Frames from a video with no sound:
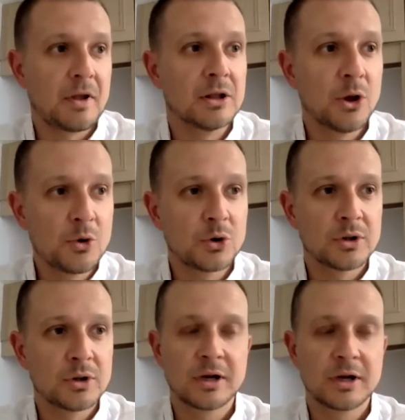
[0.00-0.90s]
local
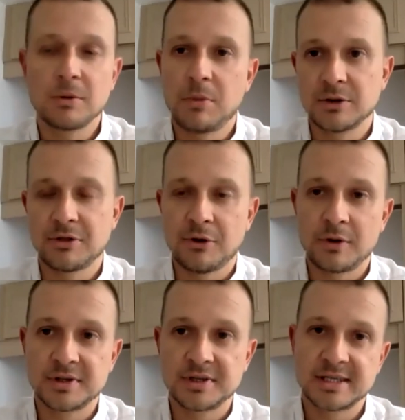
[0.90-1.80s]
and combined
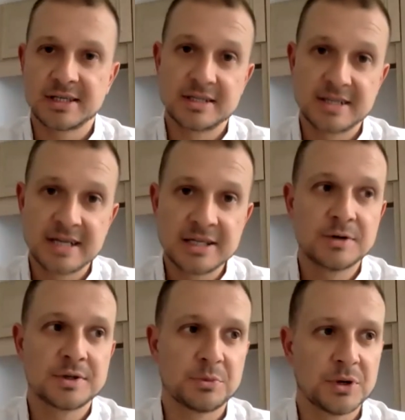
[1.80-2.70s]
authorities
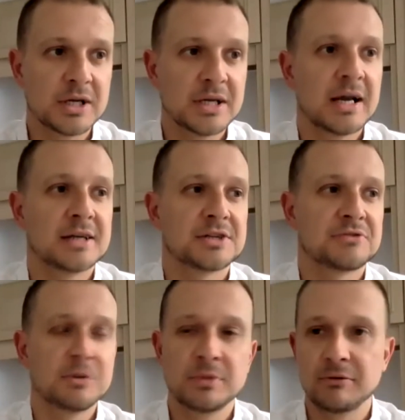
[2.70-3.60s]
continue to be
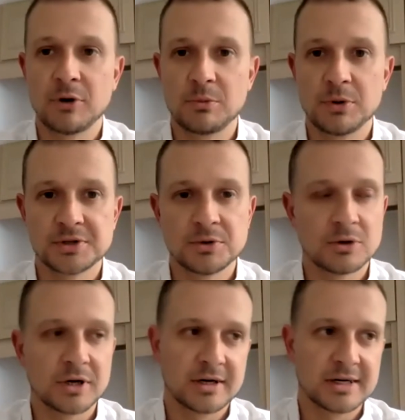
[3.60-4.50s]
extremely robust
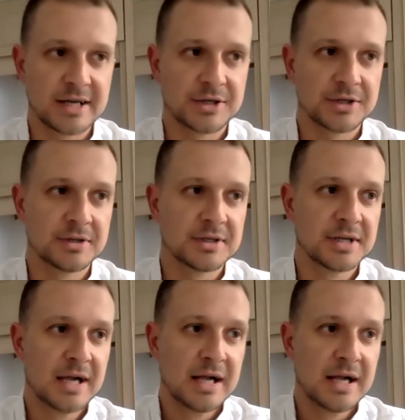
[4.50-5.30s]
organisations,